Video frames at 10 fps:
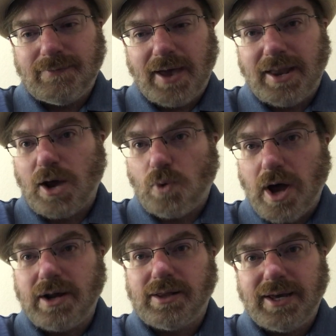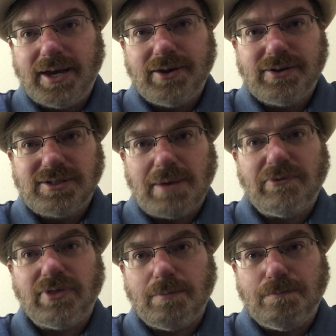And ironically,
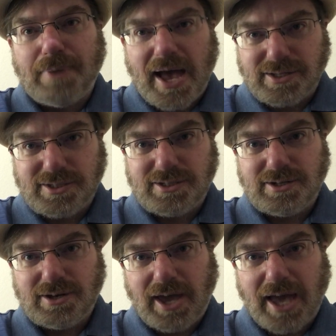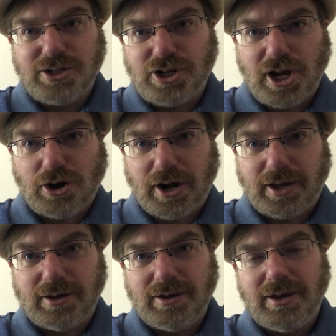some of the best
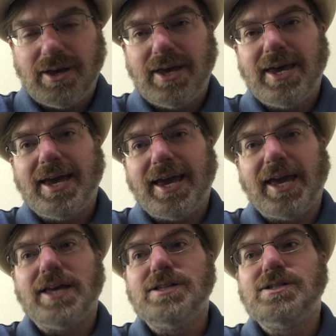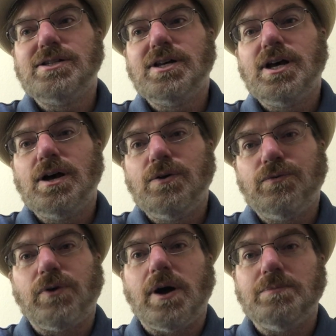engineering is
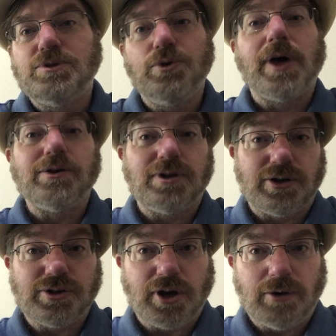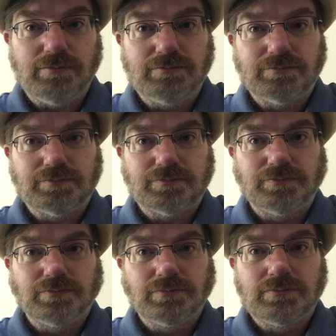from 2,000 years ago.
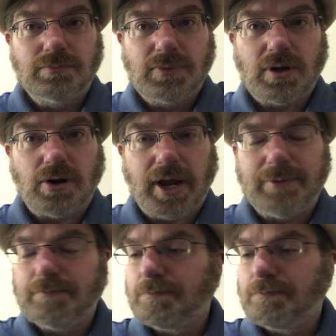All right?